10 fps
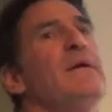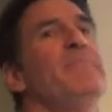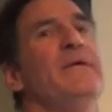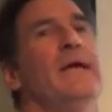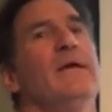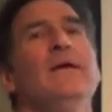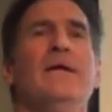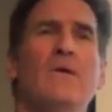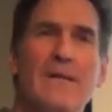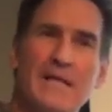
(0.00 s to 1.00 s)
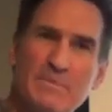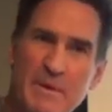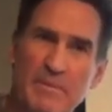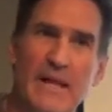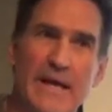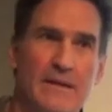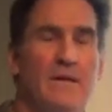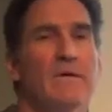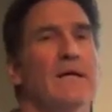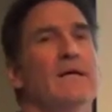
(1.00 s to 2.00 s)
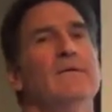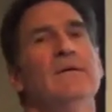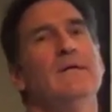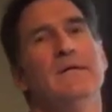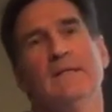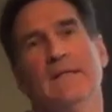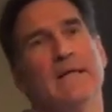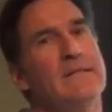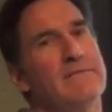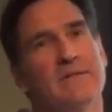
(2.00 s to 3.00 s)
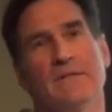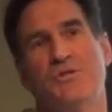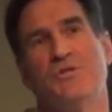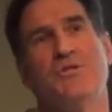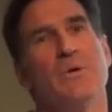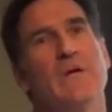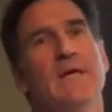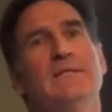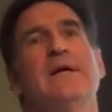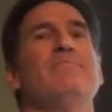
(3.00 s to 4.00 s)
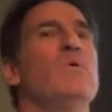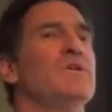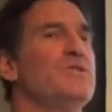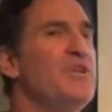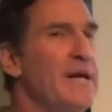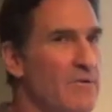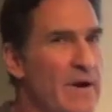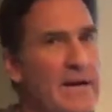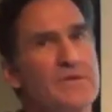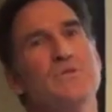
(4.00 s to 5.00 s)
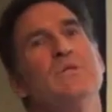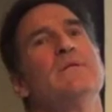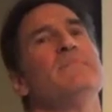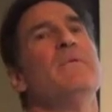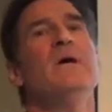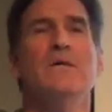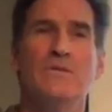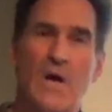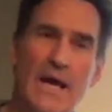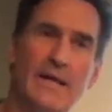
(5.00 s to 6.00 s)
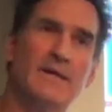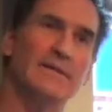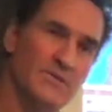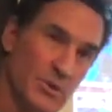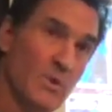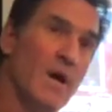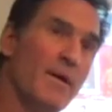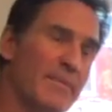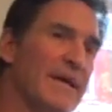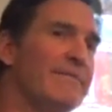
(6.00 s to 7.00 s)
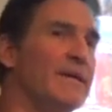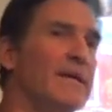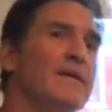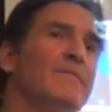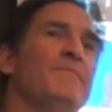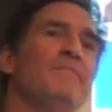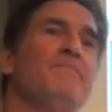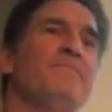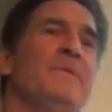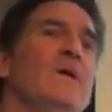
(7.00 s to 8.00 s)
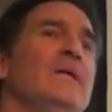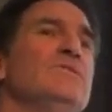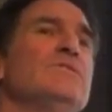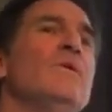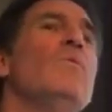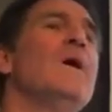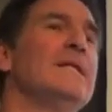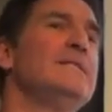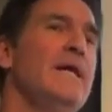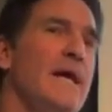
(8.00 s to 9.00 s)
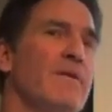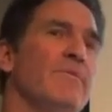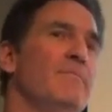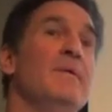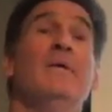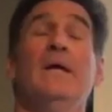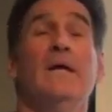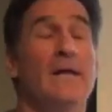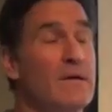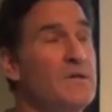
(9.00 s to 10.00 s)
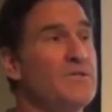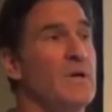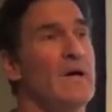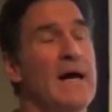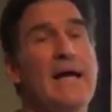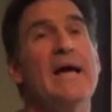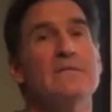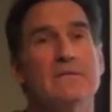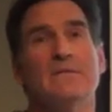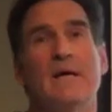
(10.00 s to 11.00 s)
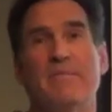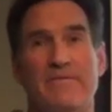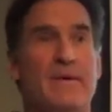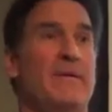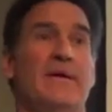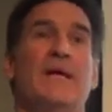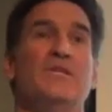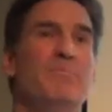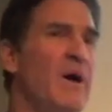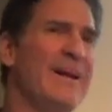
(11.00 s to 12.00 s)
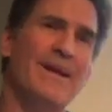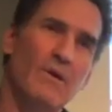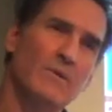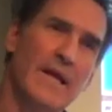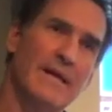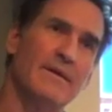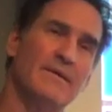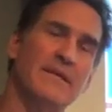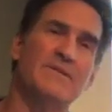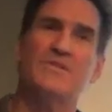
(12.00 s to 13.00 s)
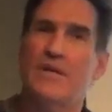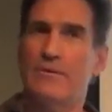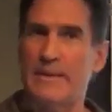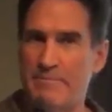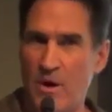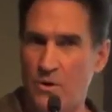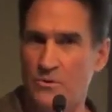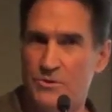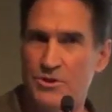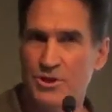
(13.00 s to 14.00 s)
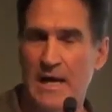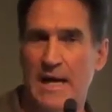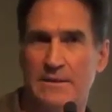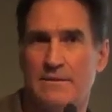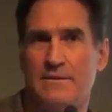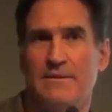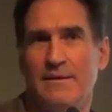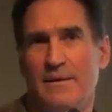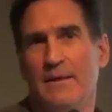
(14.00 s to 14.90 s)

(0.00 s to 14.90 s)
something. You know, a lot of people I know now, like in the village of Choquete, I brought generators to them. So I do come giving, and I just don't want to take from them. And also, I ask some of them, "Can you?" And I don't like necessarily posed shots.